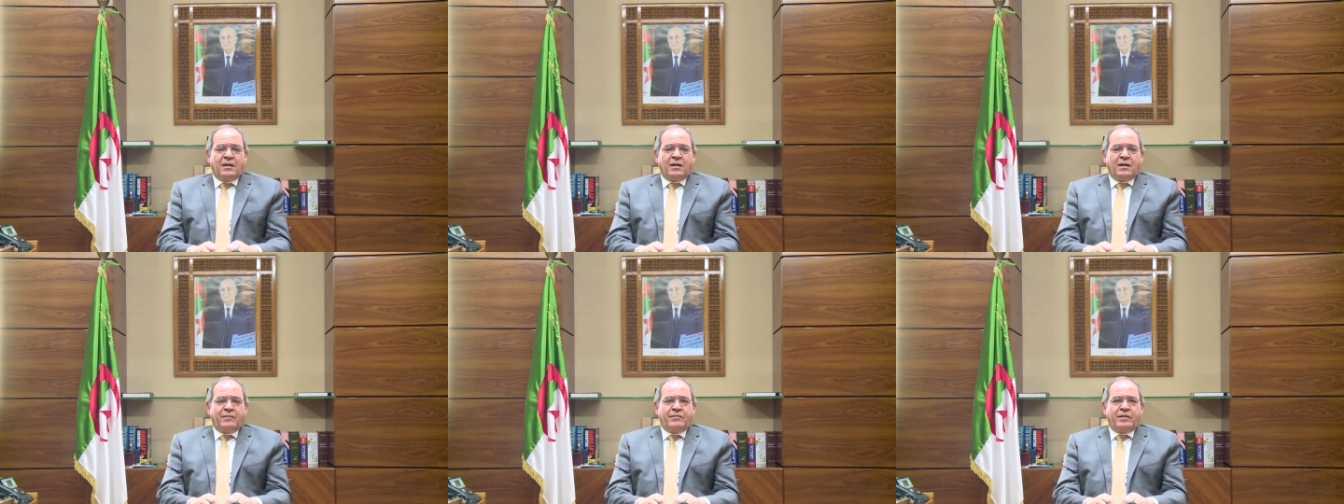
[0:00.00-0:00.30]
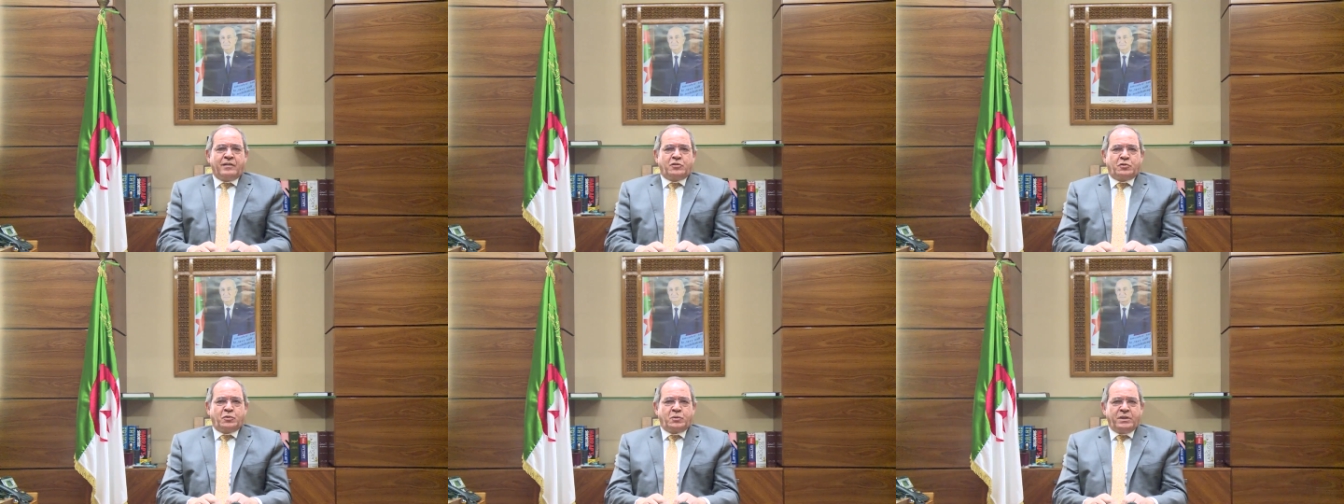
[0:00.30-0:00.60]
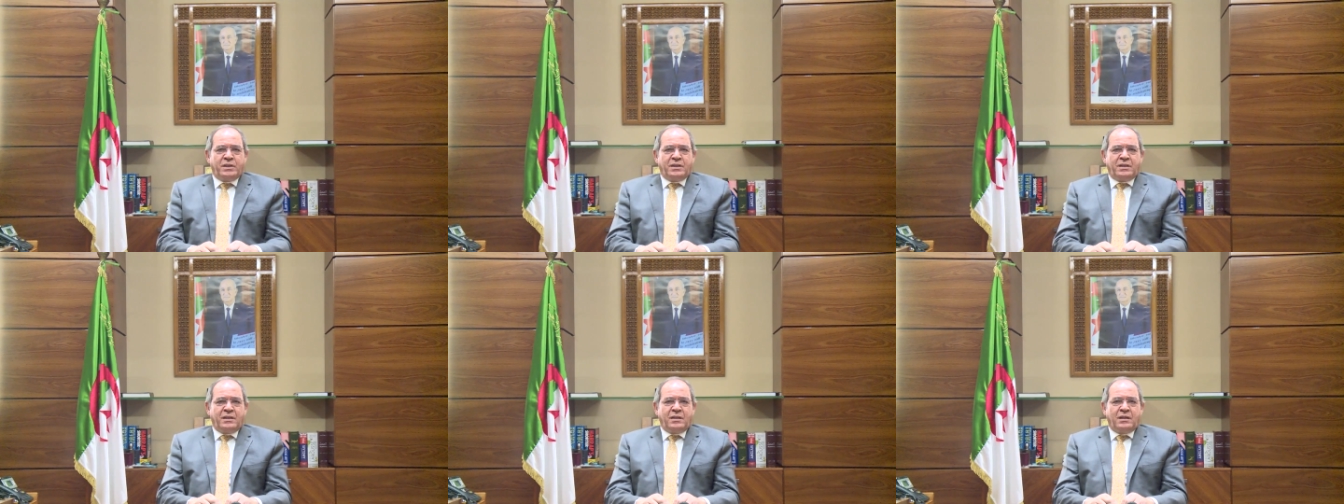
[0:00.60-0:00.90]
of the
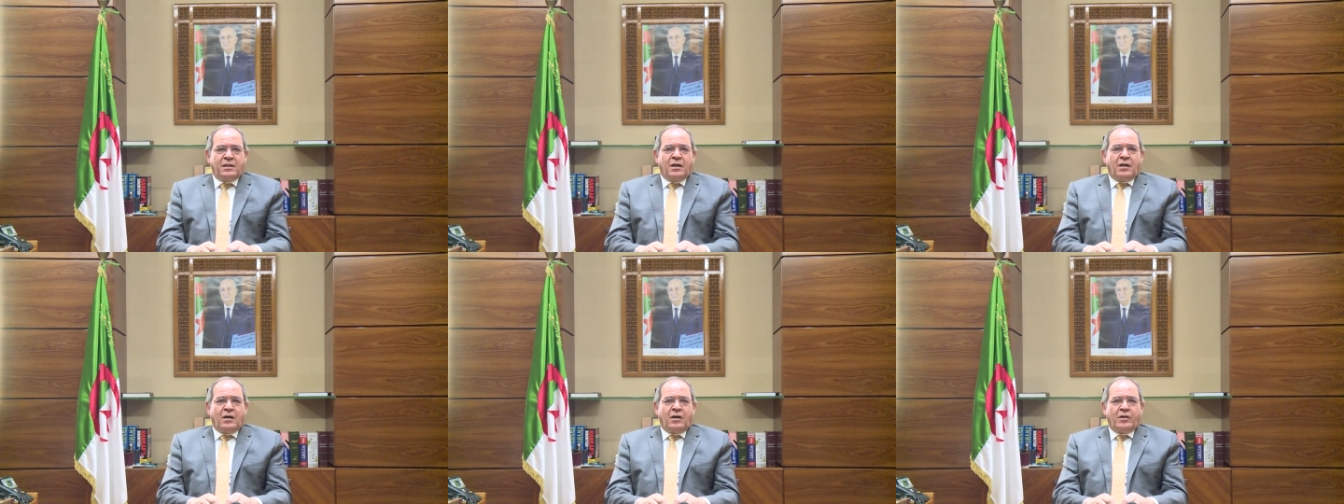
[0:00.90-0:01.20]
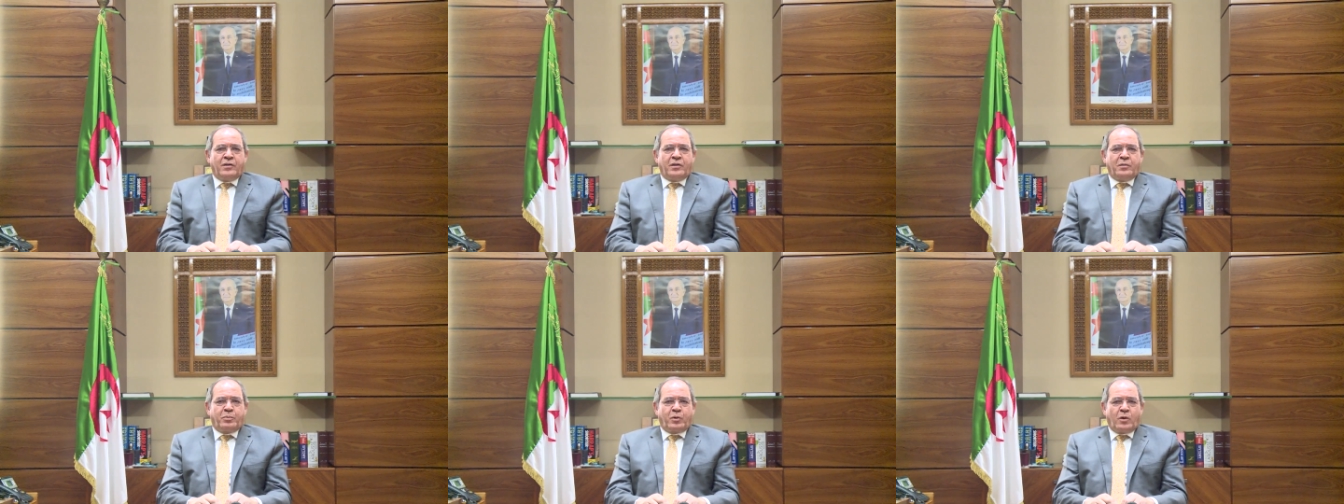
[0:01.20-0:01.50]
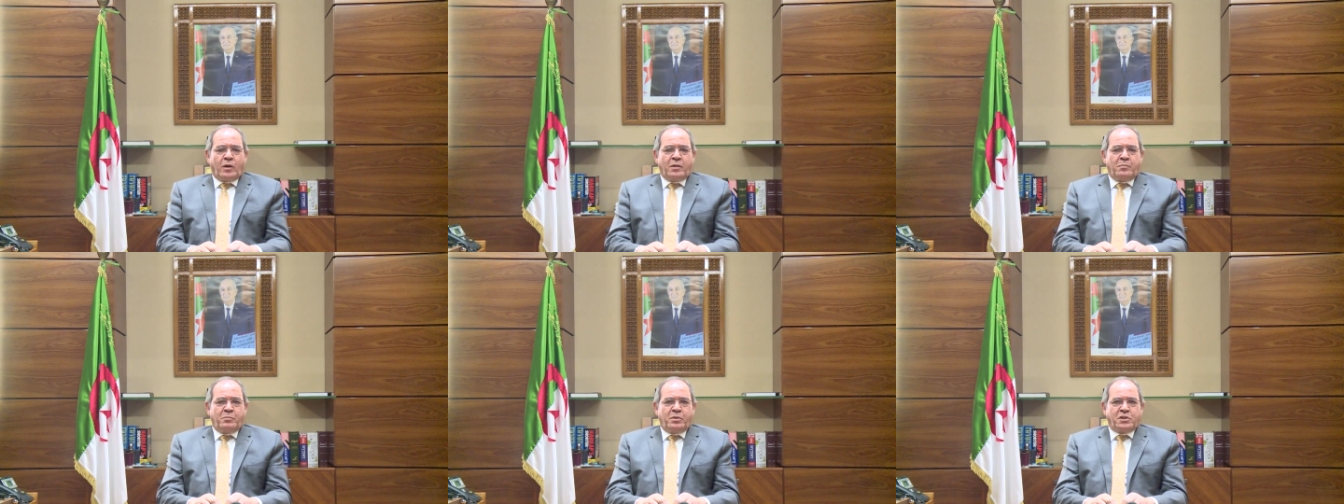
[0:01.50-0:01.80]
Treaty on the
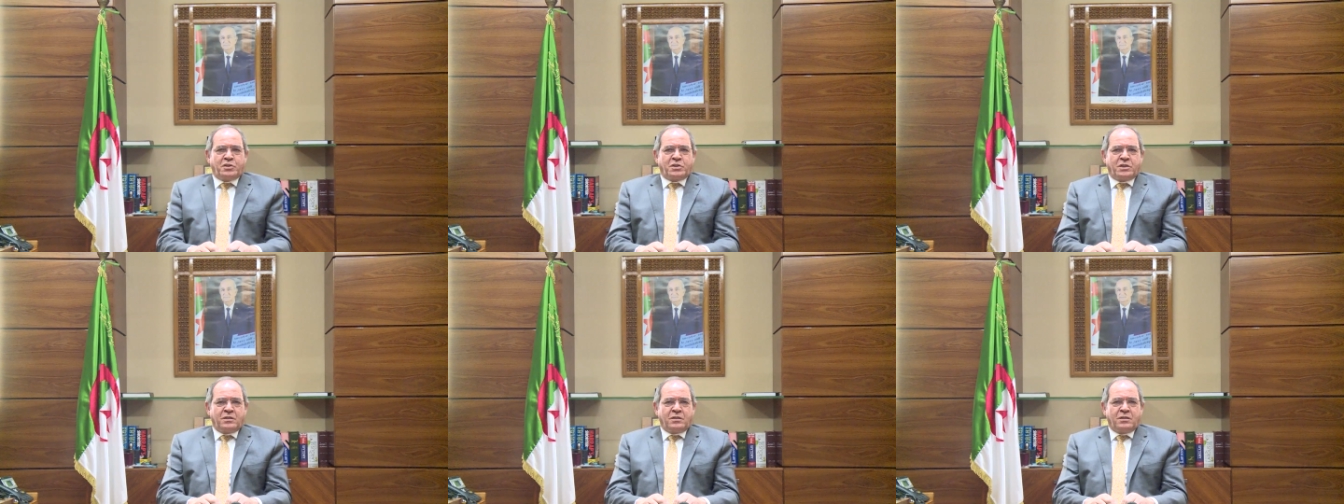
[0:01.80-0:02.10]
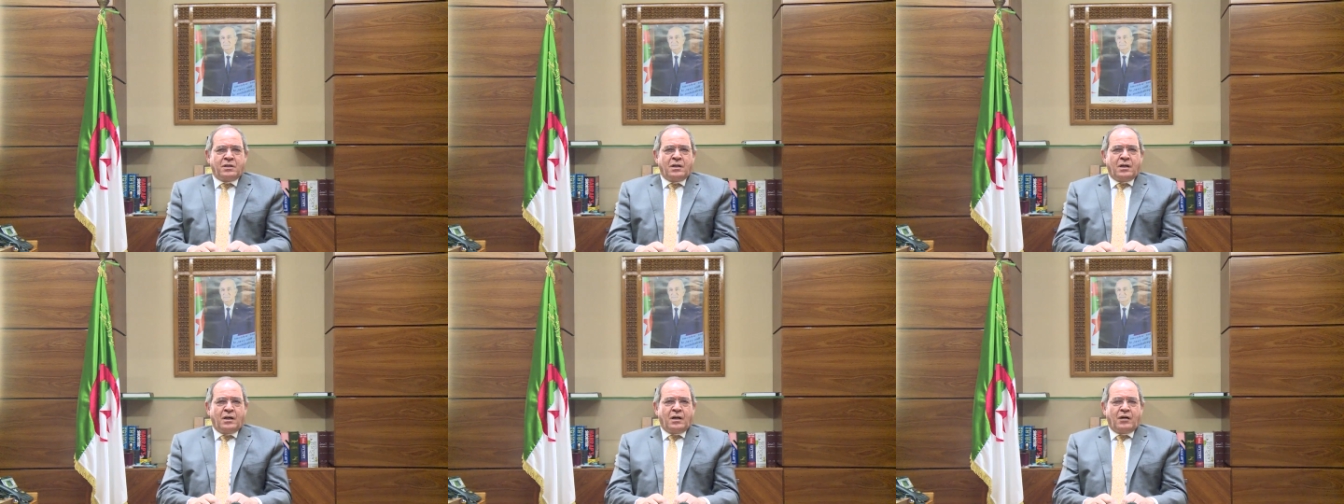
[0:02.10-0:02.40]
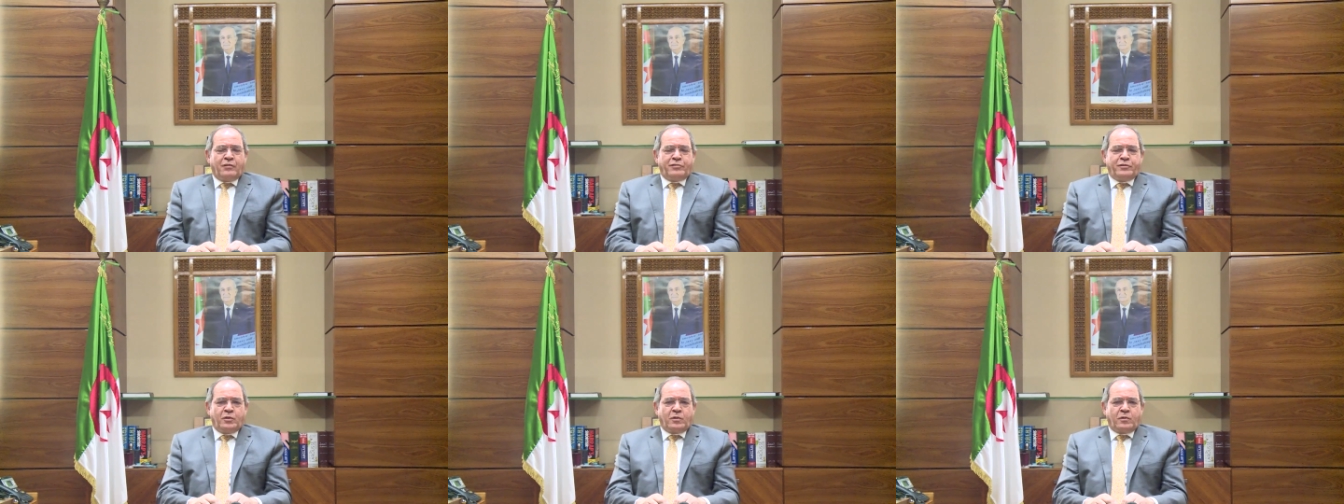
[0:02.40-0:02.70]
Prohibition
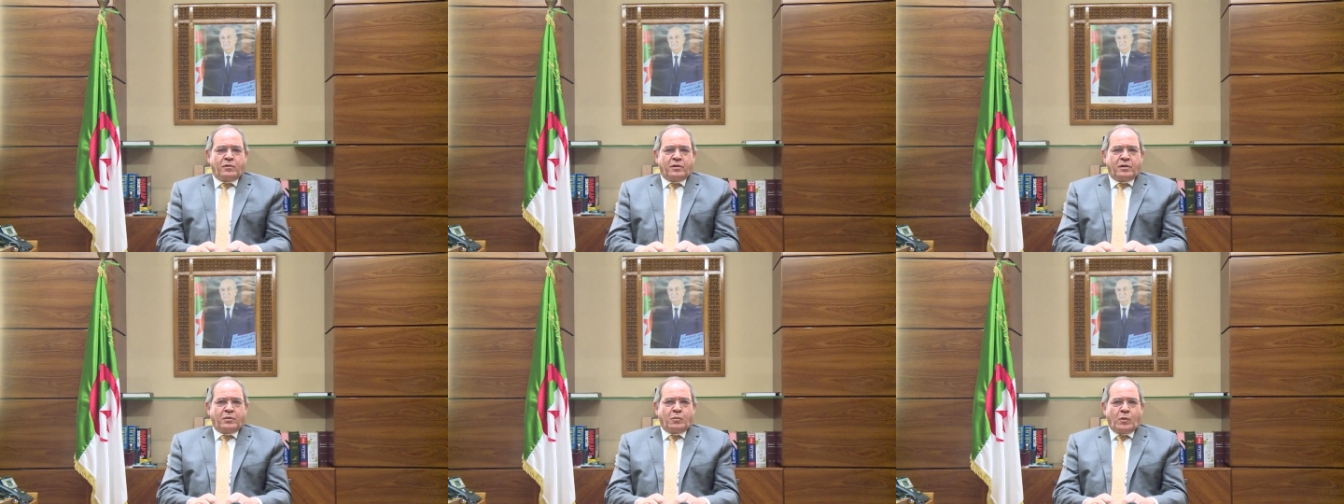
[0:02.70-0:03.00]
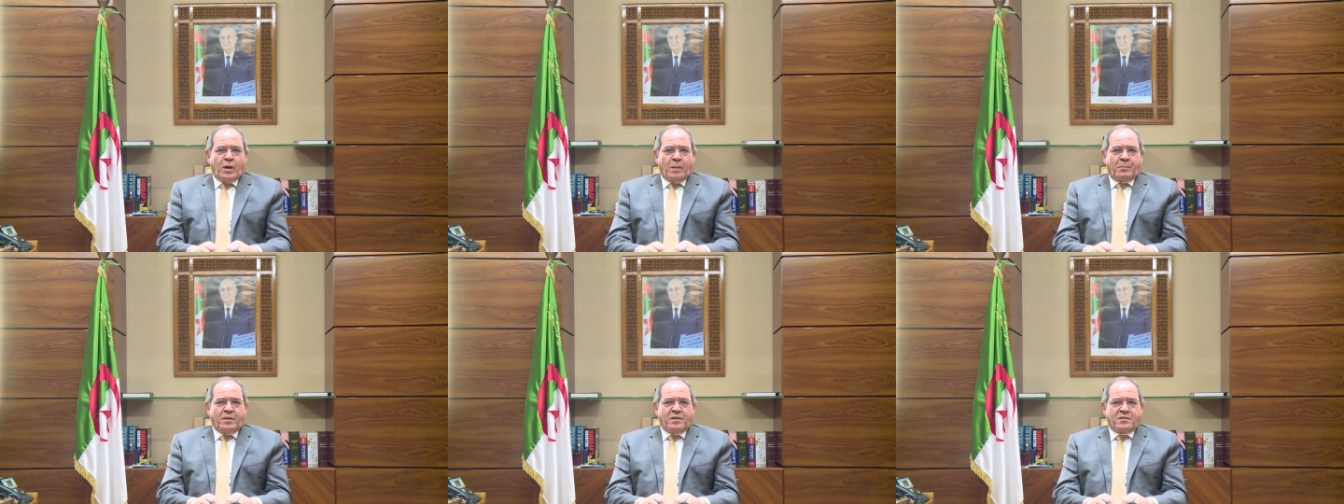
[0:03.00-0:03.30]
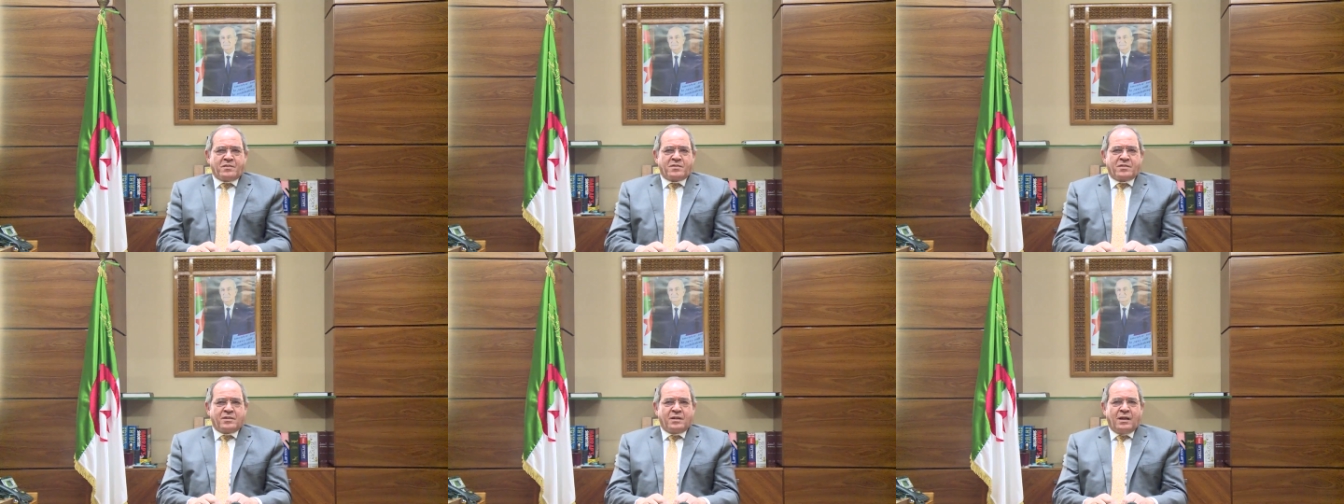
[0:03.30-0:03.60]
of Nuclear
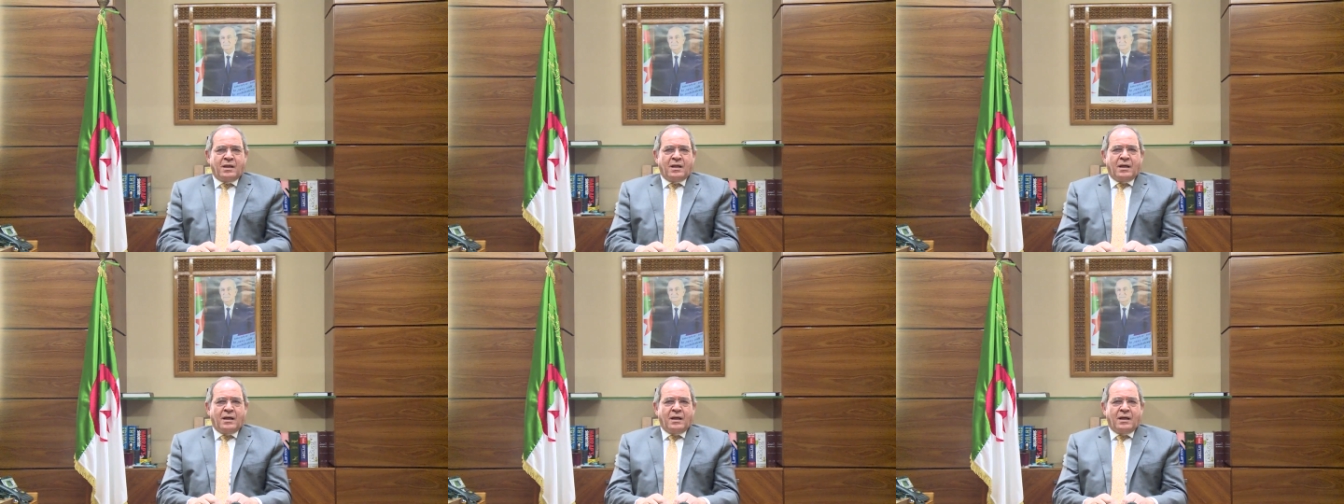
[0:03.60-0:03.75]
Weapons.